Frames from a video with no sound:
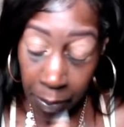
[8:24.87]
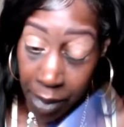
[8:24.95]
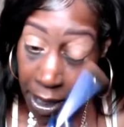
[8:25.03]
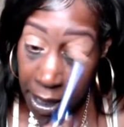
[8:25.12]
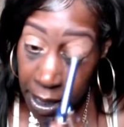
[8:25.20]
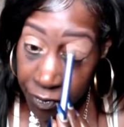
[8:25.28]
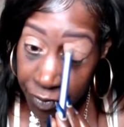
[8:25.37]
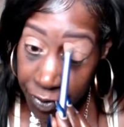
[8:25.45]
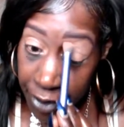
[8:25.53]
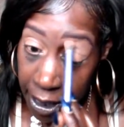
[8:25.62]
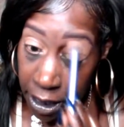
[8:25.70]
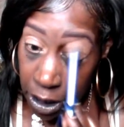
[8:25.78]
But if
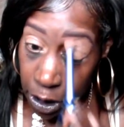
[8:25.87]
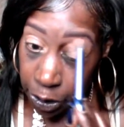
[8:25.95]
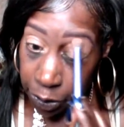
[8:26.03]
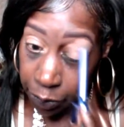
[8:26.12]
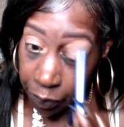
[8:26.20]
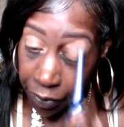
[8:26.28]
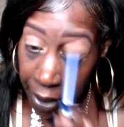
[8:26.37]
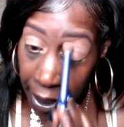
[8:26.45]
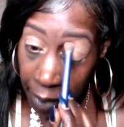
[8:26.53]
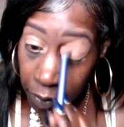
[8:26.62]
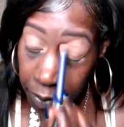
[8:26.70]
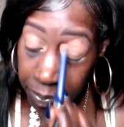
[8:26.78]
they do,
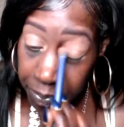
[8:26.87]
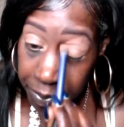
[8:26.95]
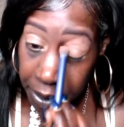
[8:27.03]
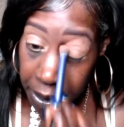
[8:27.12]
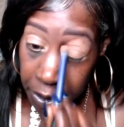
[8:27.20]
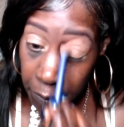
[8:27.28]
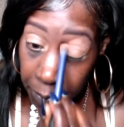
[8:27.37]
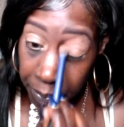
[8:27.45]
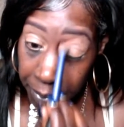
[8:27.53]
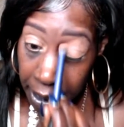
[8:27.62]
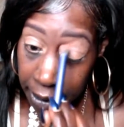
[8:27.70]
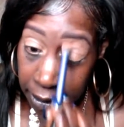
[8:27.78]
that would be your
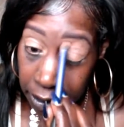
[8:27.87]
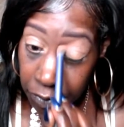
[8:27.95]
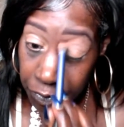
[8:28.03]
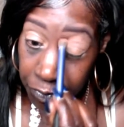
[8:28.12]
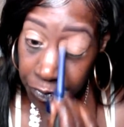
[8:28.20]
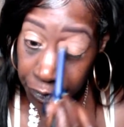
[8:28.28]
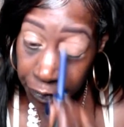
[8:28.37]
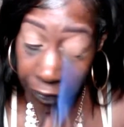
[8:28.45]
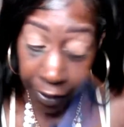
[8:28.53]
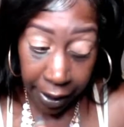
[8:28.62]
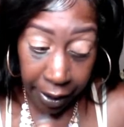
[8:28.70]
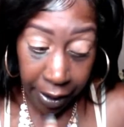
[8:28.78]
best friend,